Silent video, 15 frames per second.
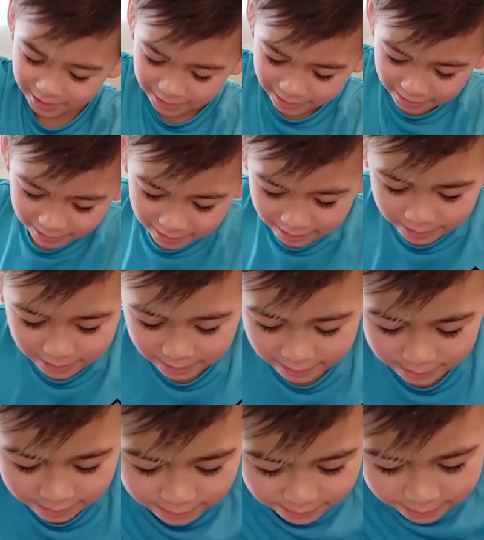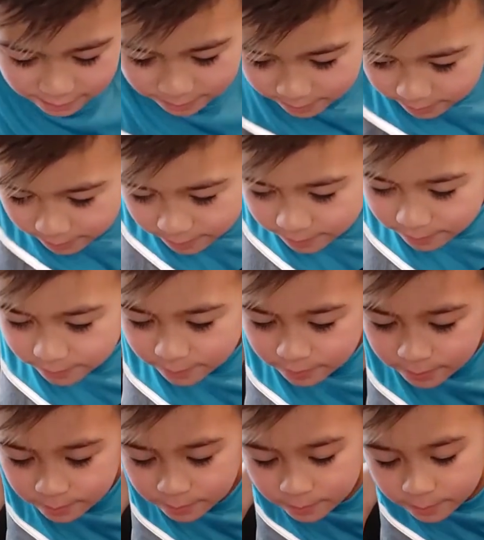to finish, we're gonna do one more
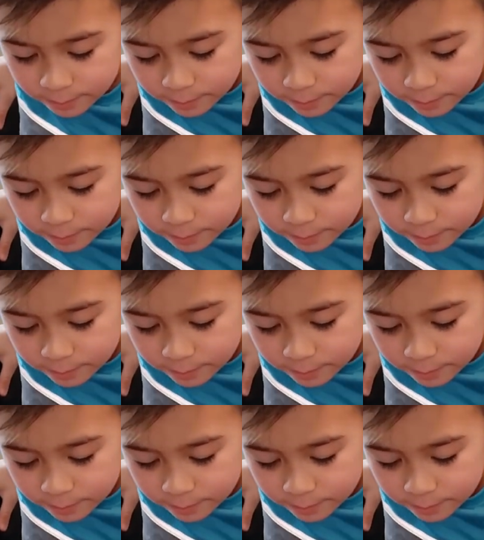loop,